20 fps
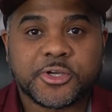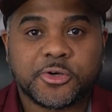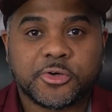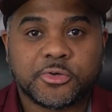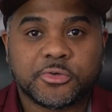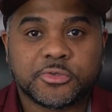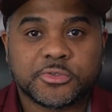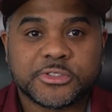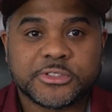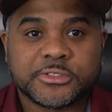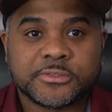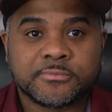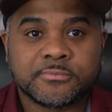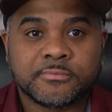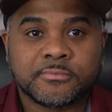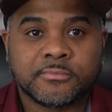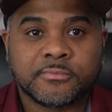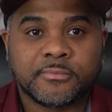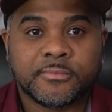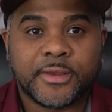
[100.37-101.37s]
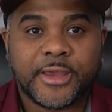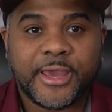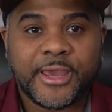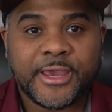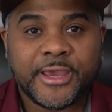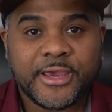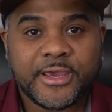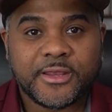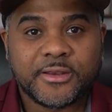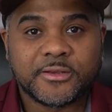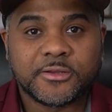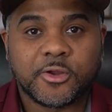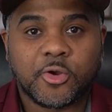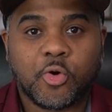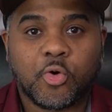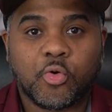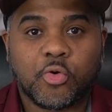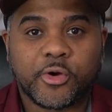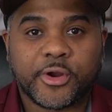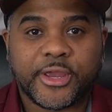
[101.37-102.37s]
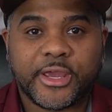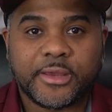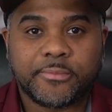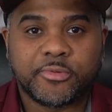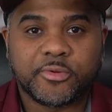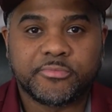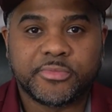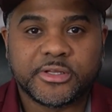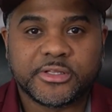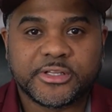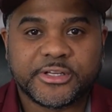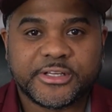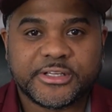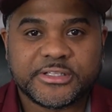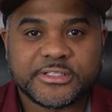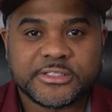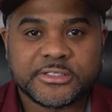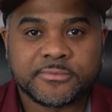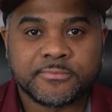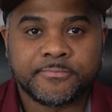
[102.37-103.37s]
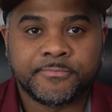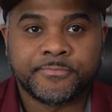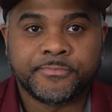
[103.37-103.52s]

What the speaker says: codes and core capabilities.